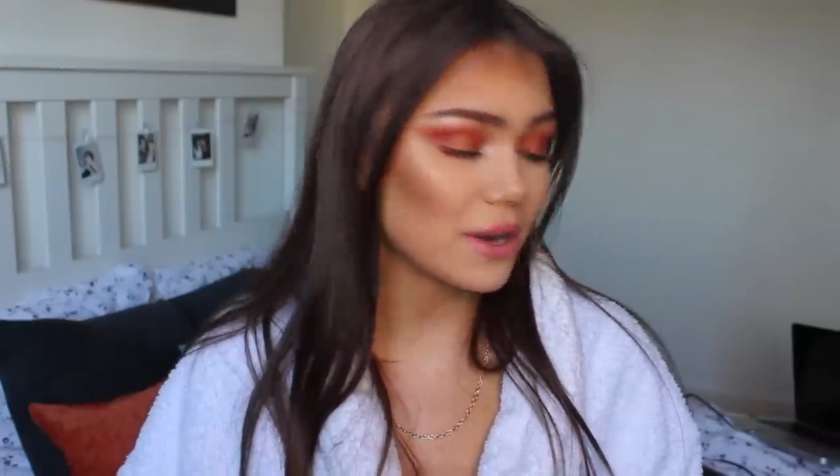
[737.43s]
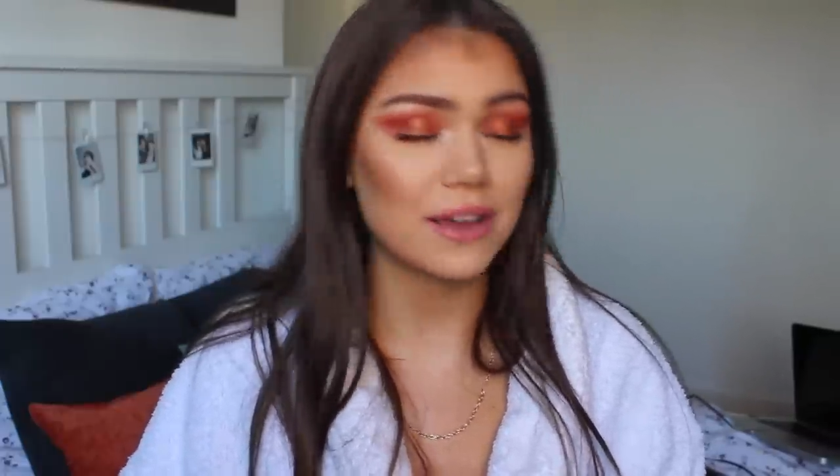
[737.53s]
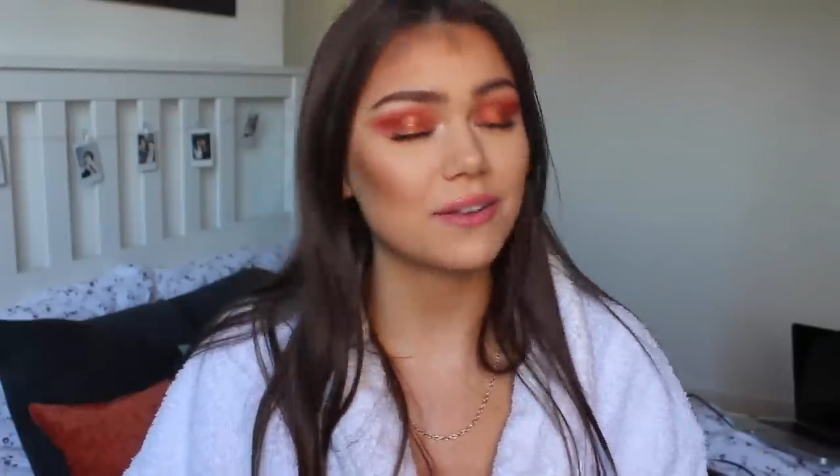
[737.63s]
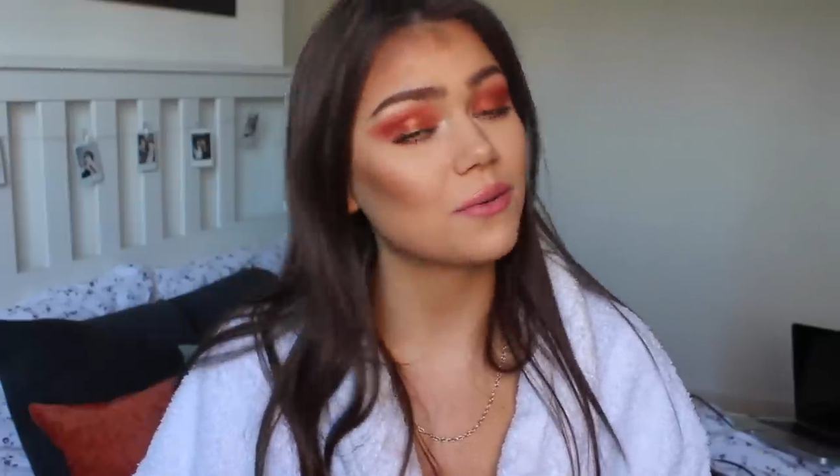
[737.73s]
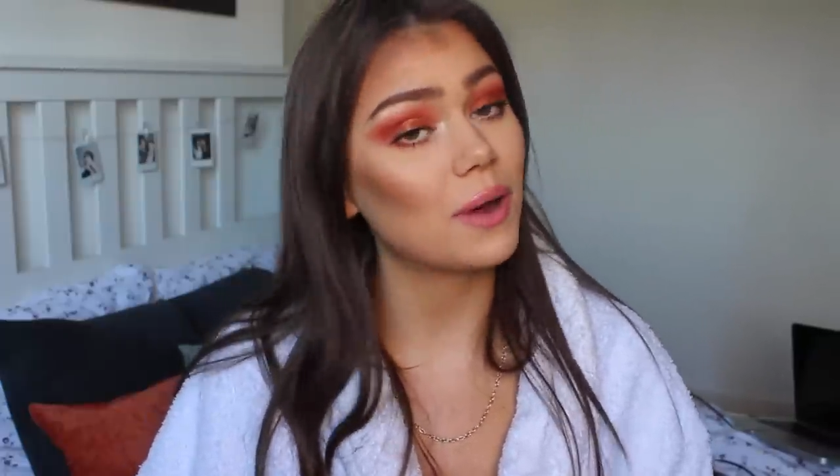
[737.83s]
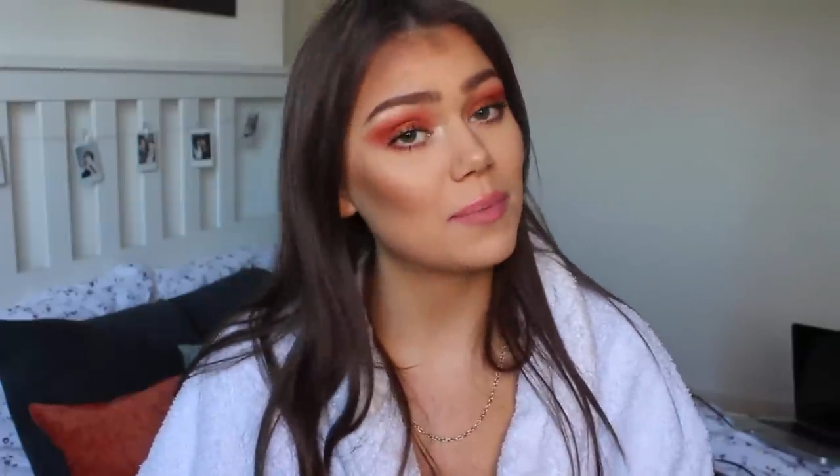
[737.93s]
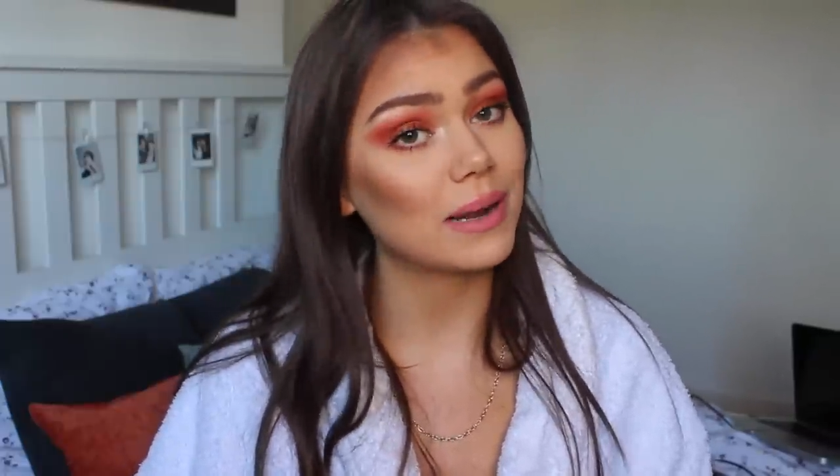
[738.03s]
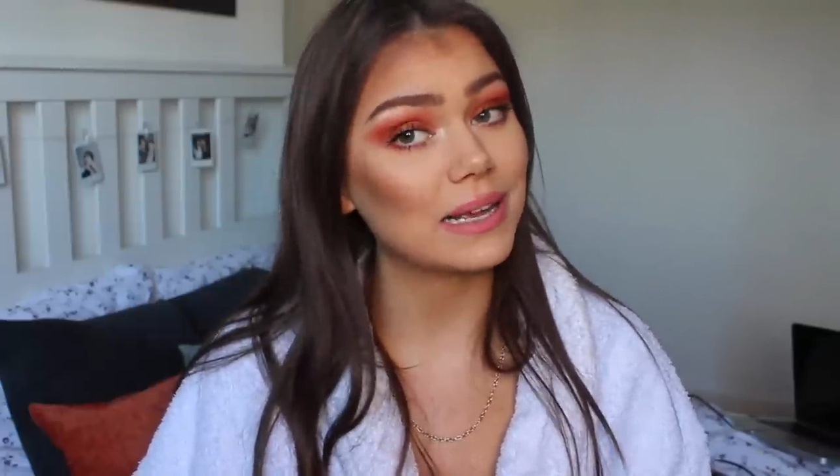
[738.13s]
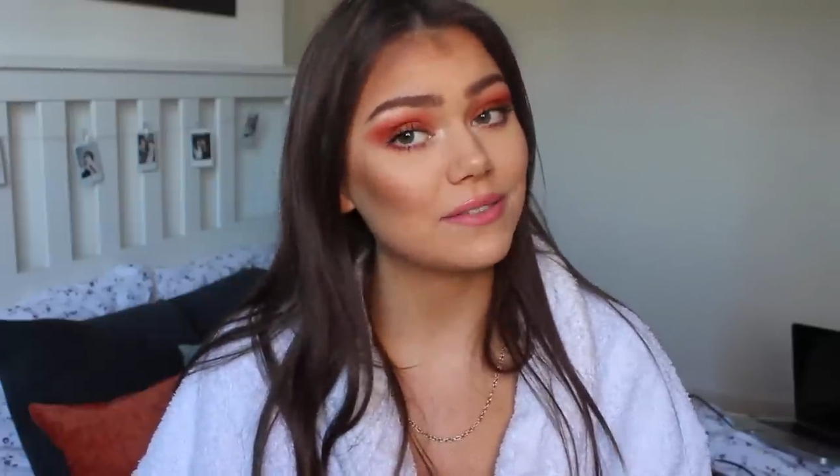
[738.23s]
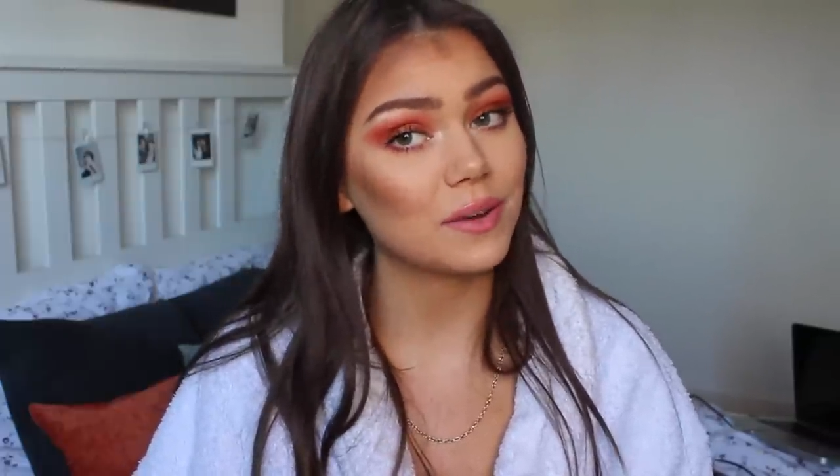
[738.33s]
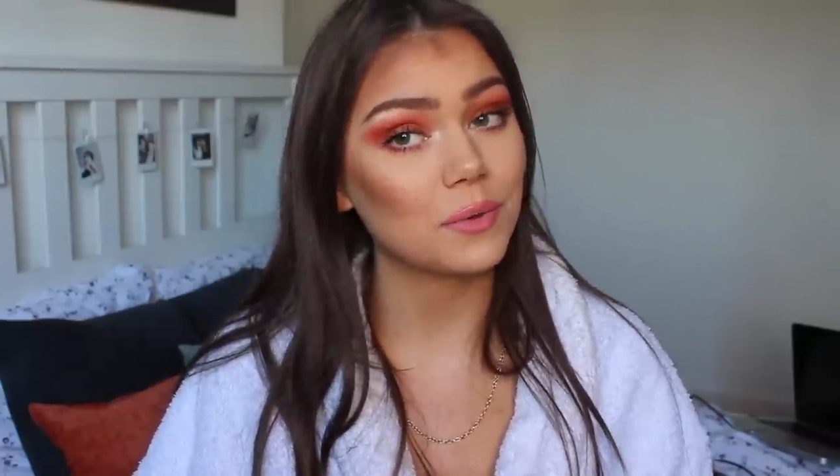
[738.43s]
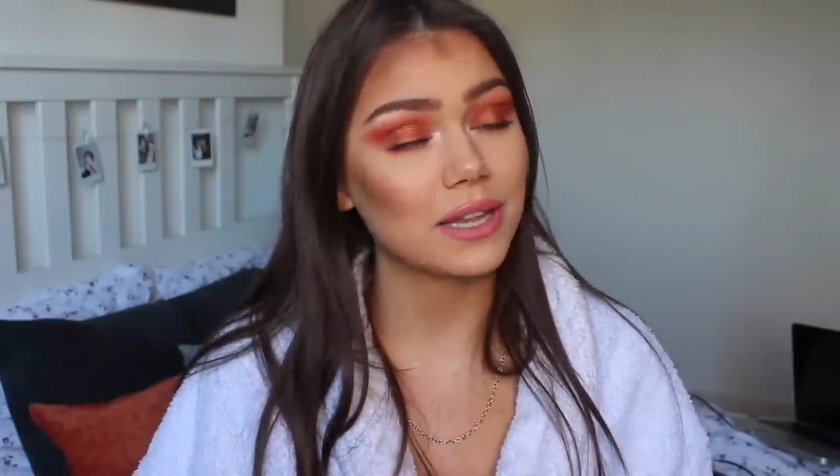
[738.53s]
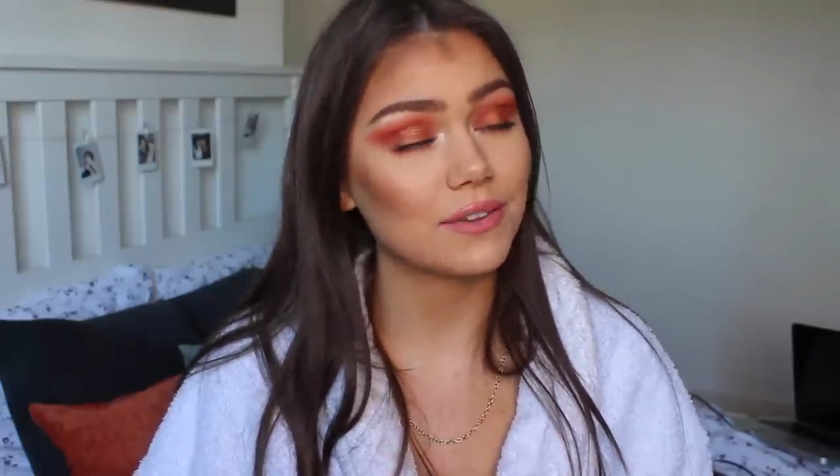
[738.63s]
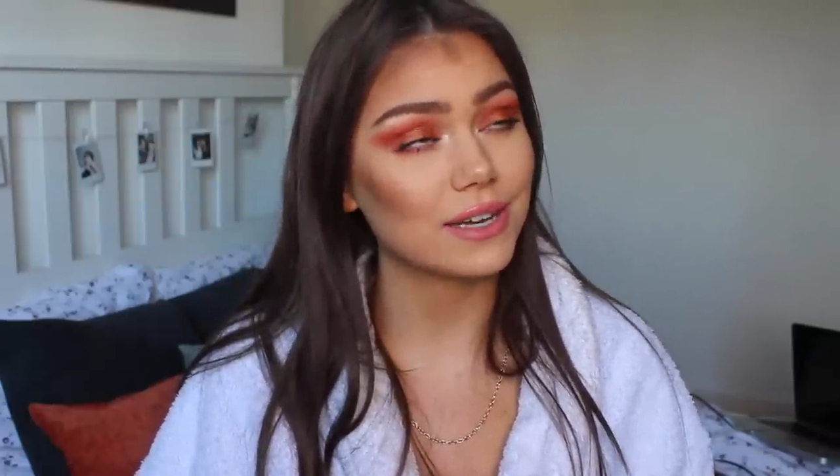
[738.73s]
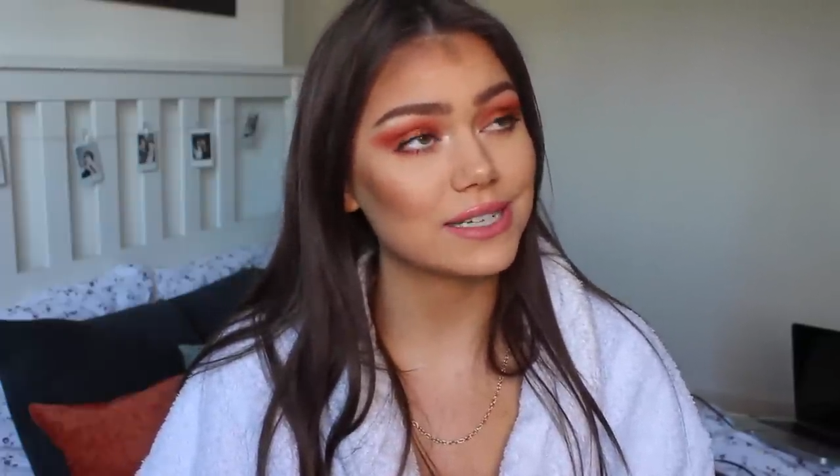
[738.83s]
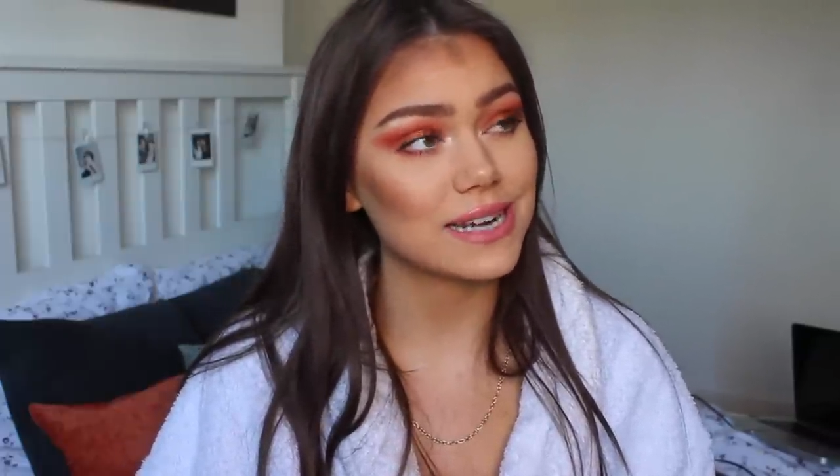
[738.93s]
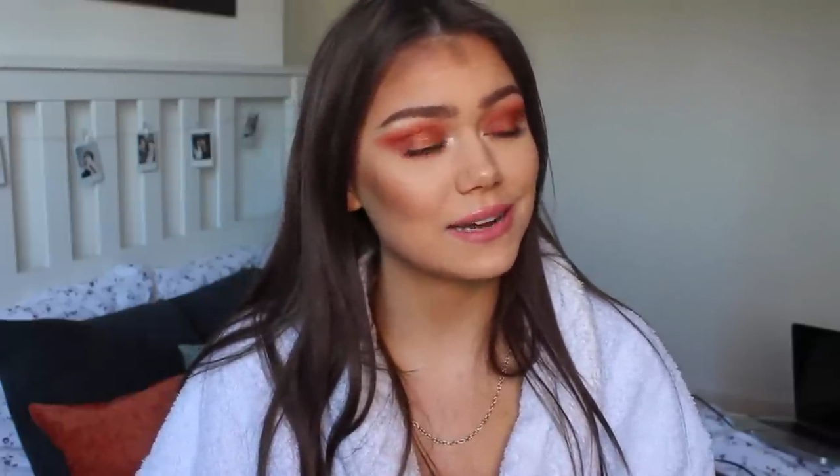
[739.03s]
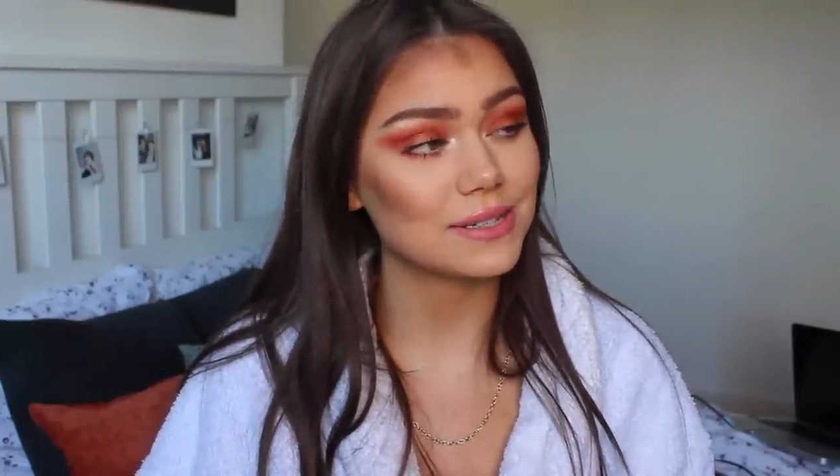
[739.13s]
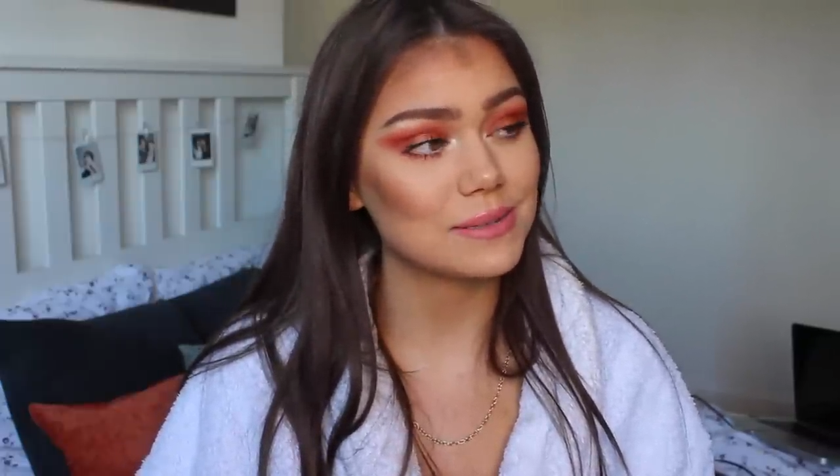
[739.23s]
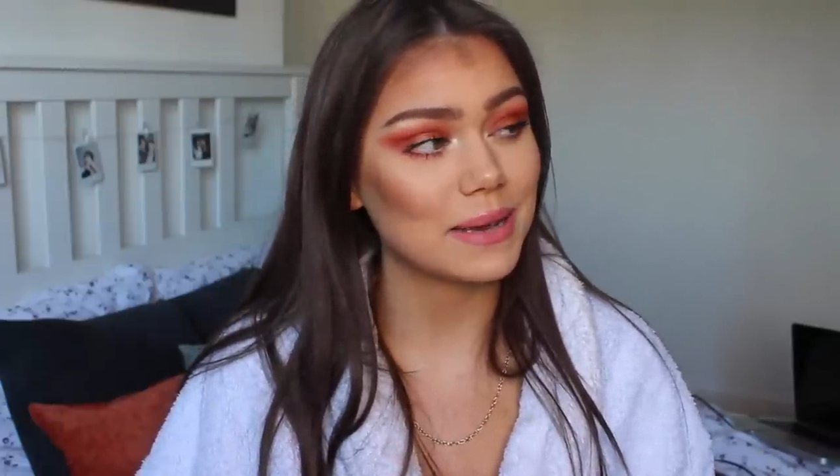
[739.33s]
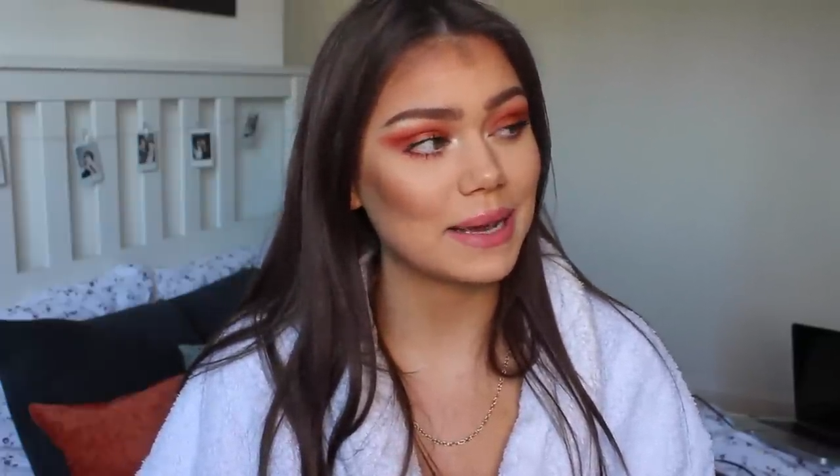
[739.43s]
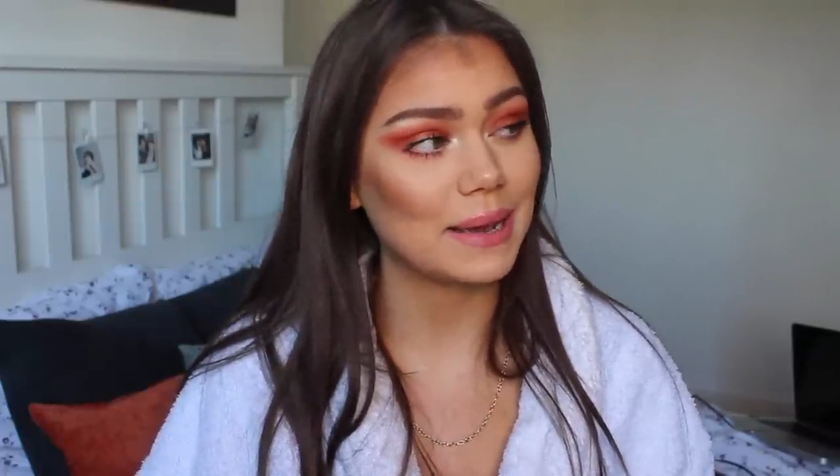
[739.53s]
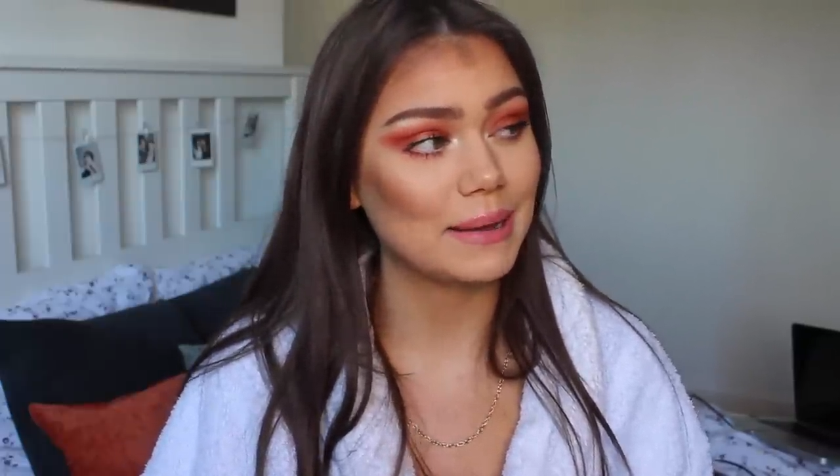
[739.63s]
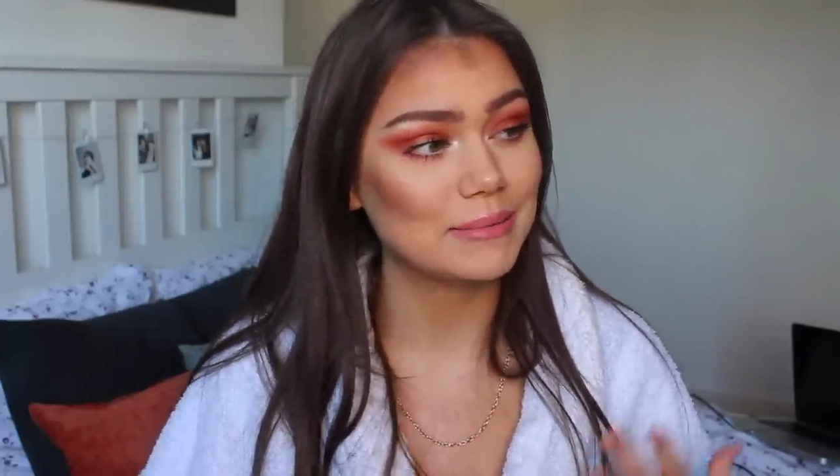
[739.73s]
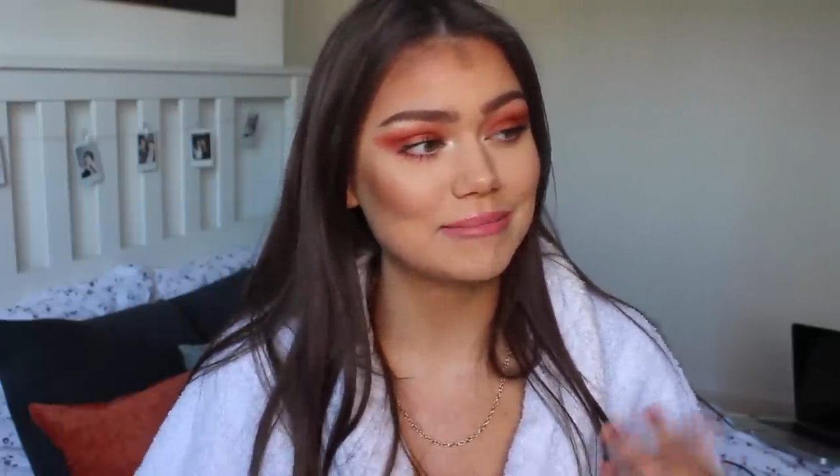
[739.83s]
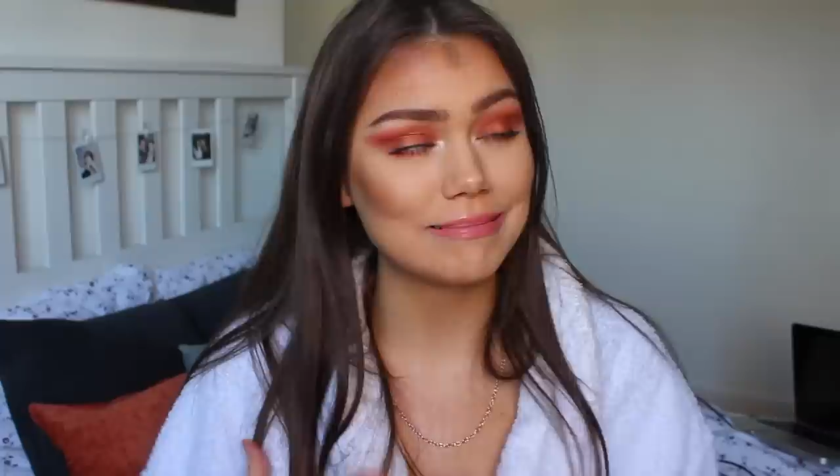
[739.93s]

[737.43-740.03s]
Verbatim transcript: I couldn't quite believe it when they reached out to me.